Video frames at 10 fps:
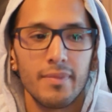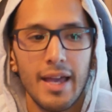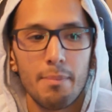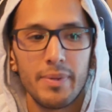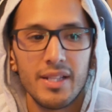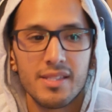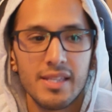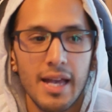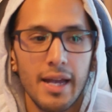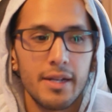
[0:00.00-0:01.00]
That being
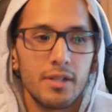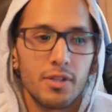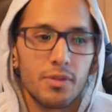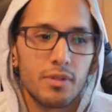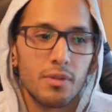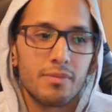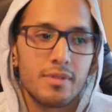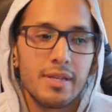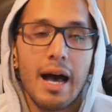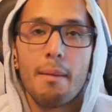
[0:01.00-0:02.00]
said, the
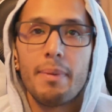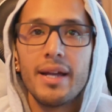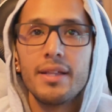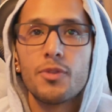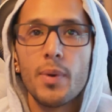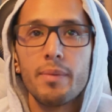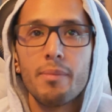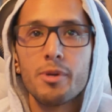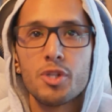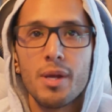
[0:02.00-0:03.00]
top end
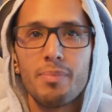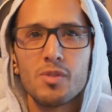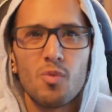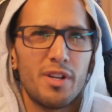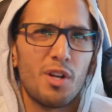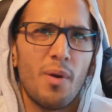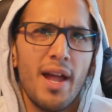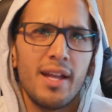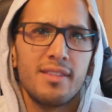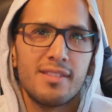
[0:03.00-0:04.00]
Threadripper chip is what,
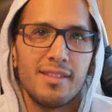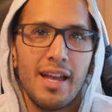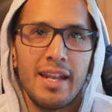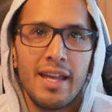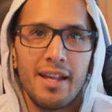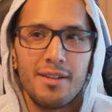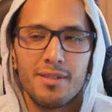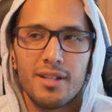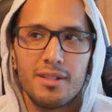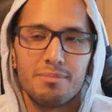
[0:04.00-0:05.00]
$1,000, and then
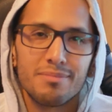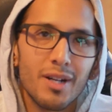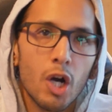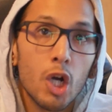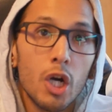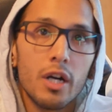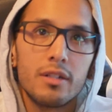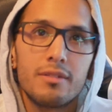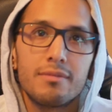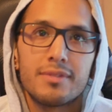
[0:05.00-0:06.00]
a
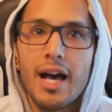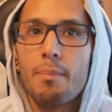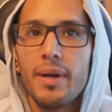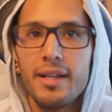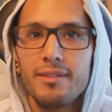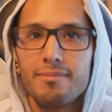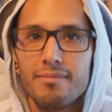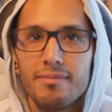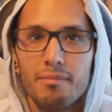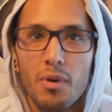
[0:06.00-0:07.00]
good top end
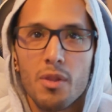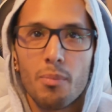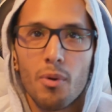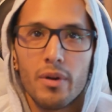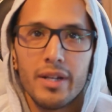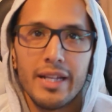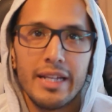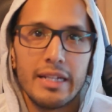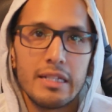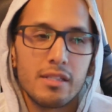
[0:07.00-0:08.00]
motherboard
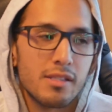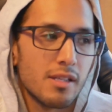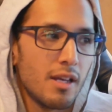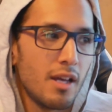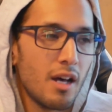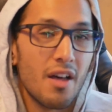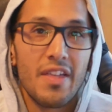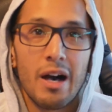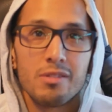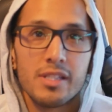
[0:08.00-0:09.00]
is
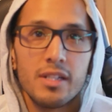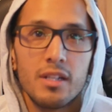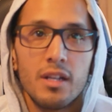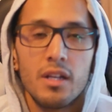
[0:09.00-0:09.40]
$1,000.